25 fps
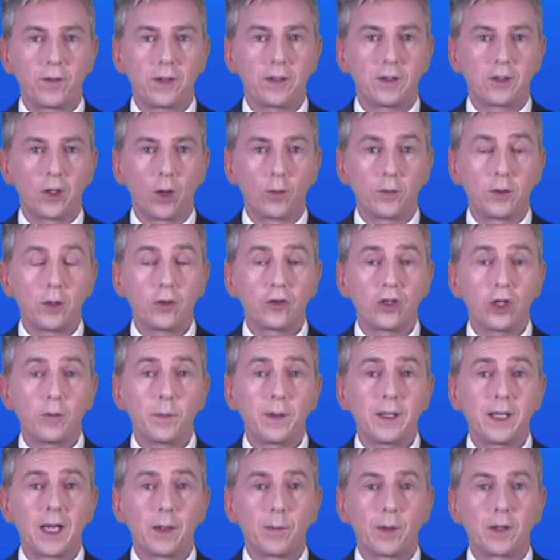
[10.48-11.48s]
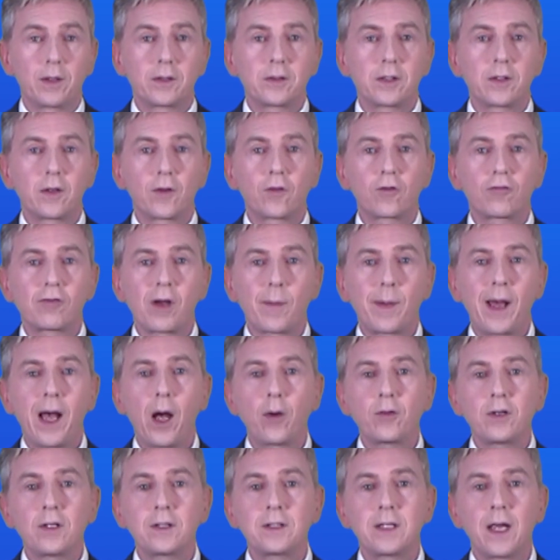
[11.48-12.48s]
video, you should be able to describe
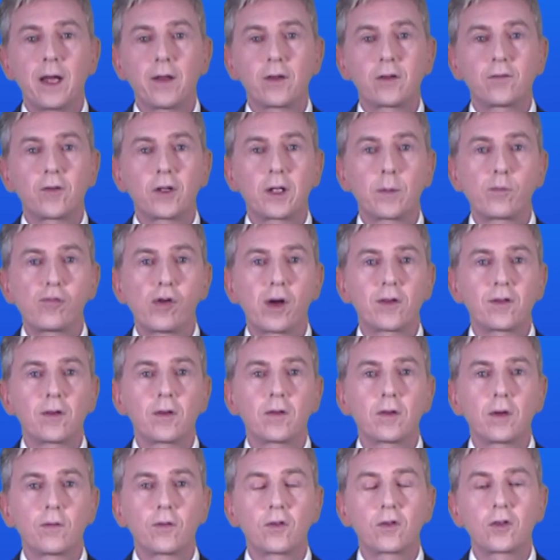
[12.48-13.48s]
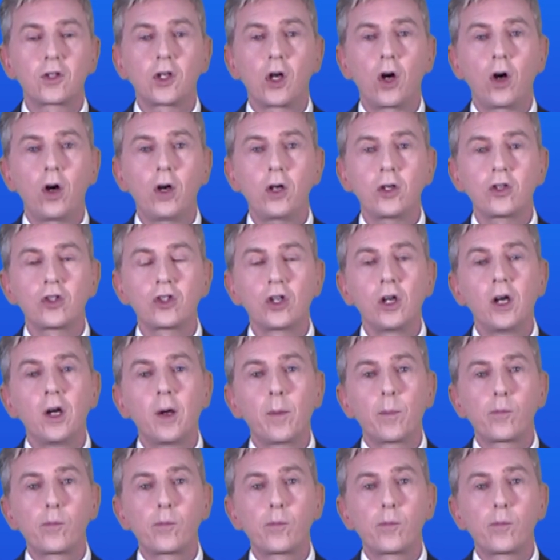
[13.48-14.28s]
how to test for the presence of starch,